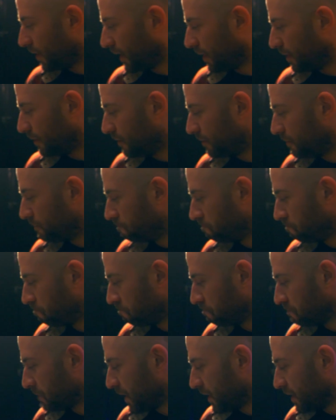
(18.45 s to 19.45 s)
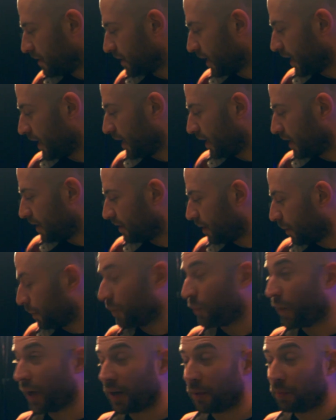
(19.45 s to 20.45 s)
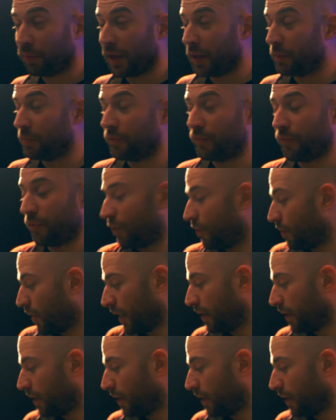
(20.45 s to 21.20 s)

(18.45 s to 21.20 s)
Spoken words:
And yeah, I mean we had a play before,